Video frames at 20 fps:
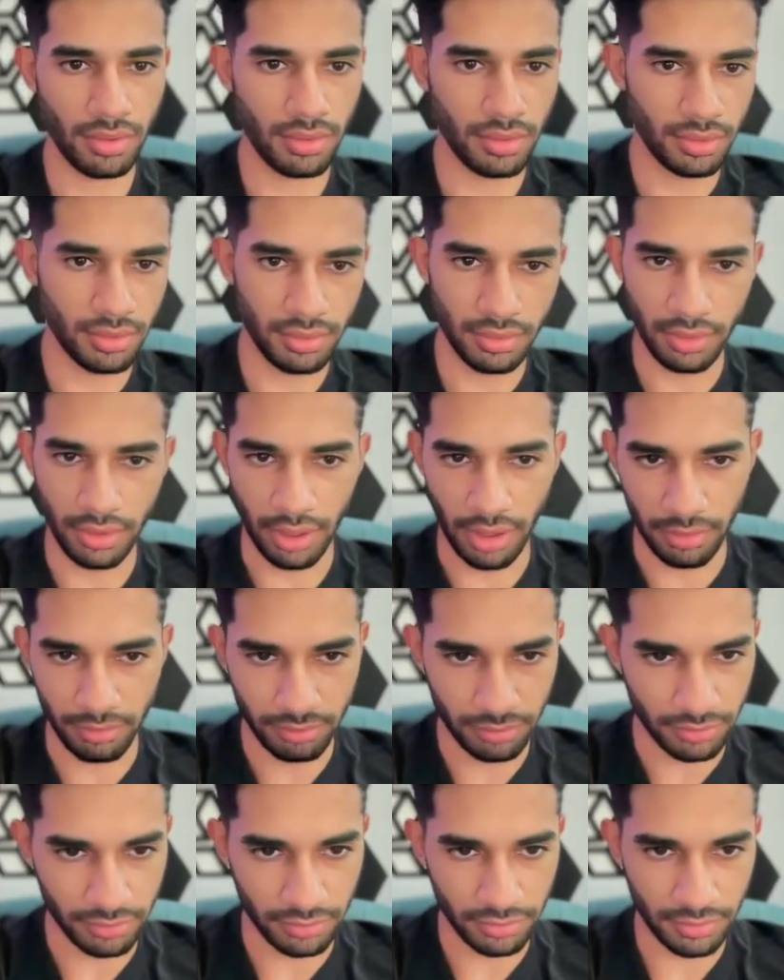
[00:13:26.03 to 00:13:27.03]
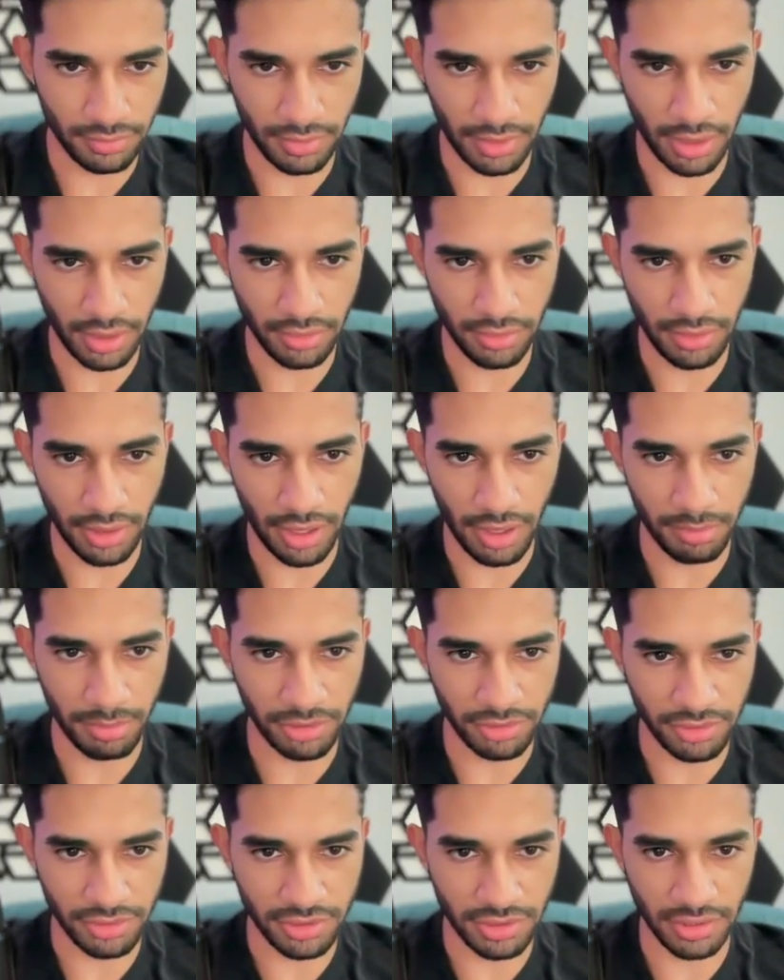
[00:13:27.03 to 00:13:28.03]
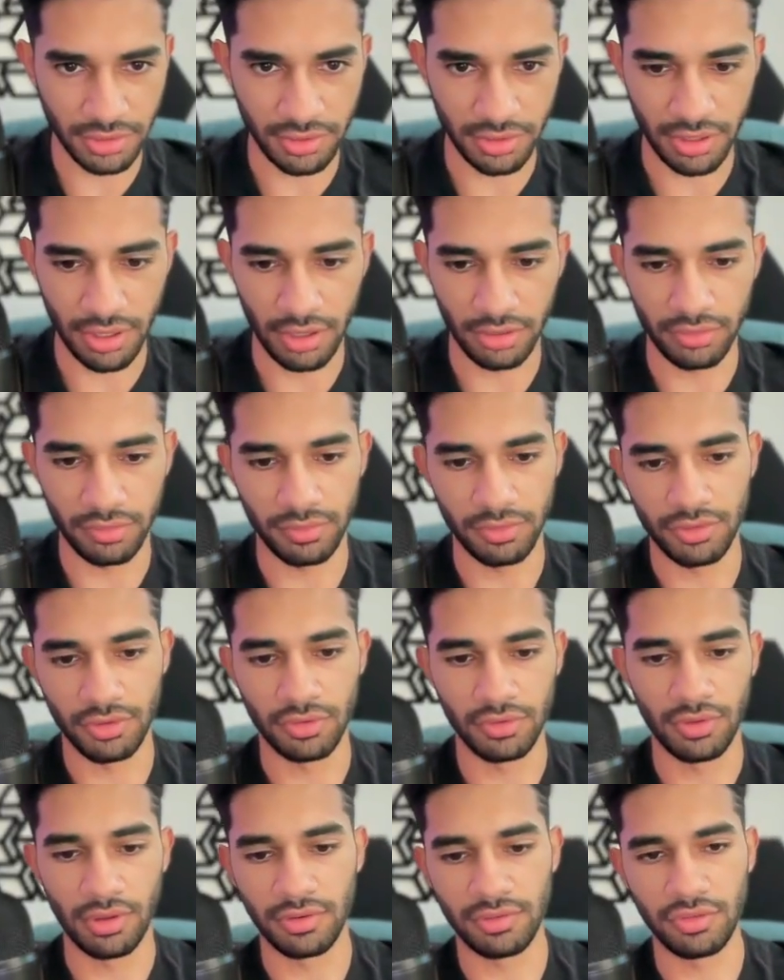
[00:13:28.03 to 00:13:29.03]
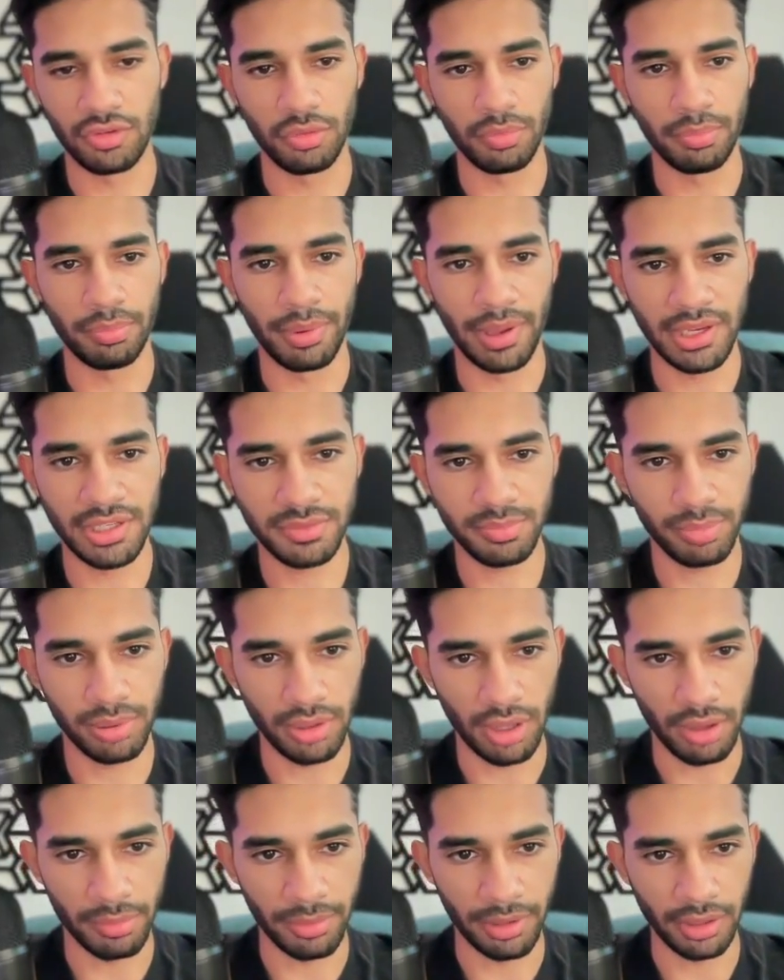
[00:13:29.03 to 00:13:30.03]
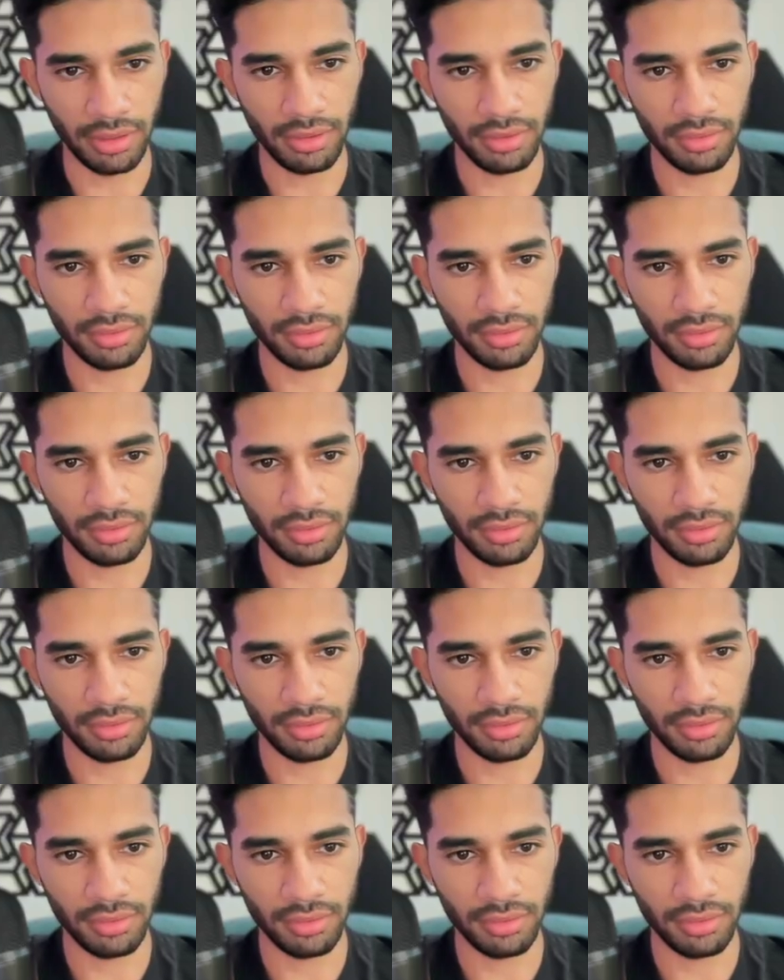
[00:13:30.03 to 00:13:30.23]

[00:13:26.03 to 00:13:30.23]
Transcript: Okay. Can't do that. Make sure it's under kicked. So let's do best plumbing